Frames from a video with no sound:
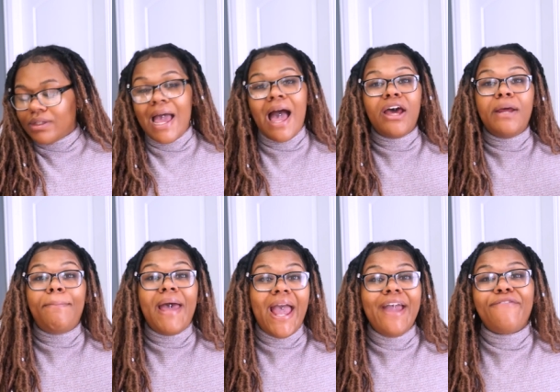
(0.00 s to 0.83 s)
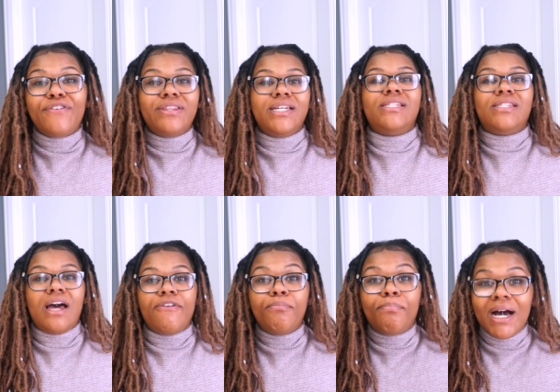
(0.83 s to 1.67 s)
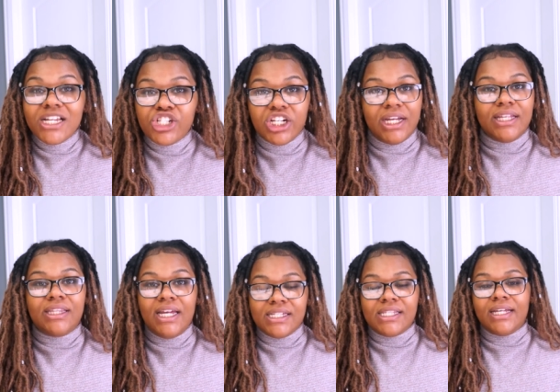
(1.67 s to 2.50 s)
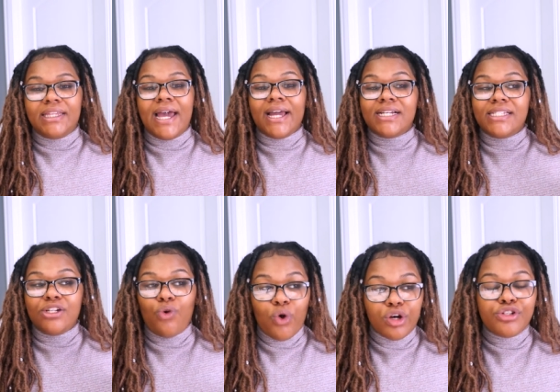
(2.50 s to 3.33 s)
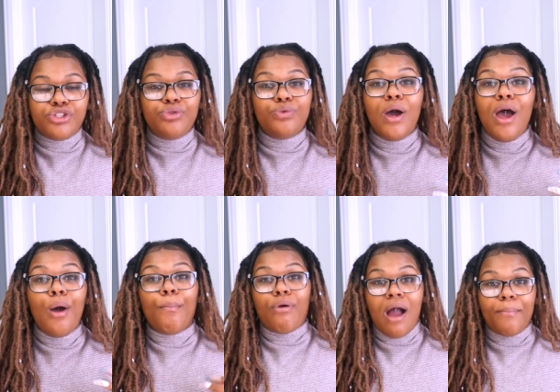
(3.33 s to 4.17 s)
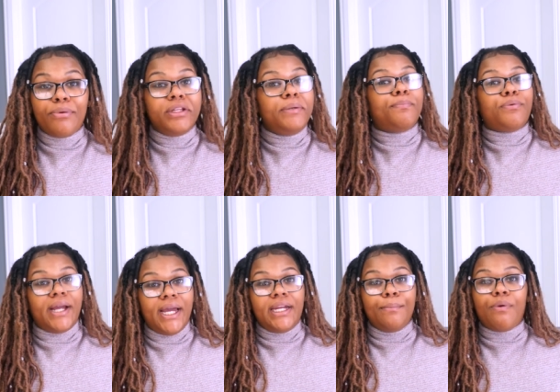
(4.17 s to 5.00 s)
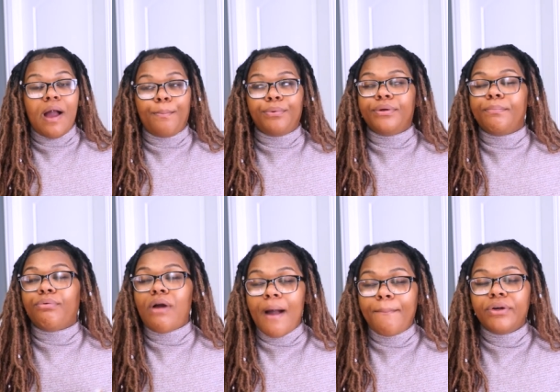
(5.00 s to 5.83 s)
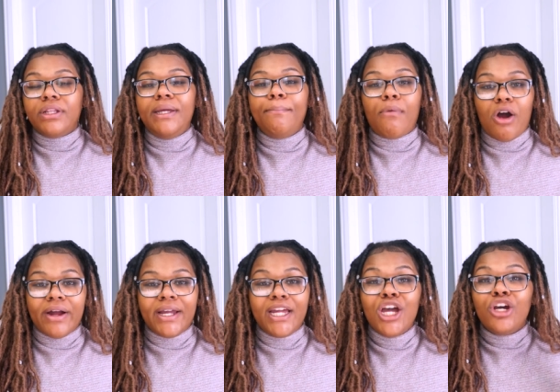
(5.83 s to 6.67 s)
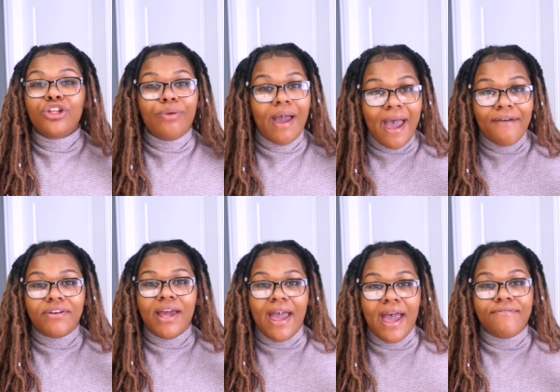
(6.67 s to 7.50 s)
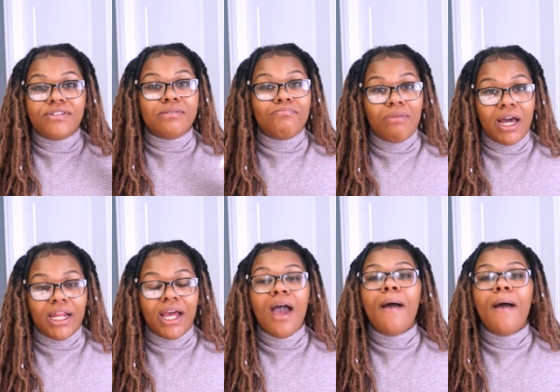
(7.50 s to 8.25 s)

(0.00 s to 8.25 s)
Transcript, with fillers: how to pay for this stuff, budgeting, things like that. Because in order to properly brand and proper, properly market, you have to have some money.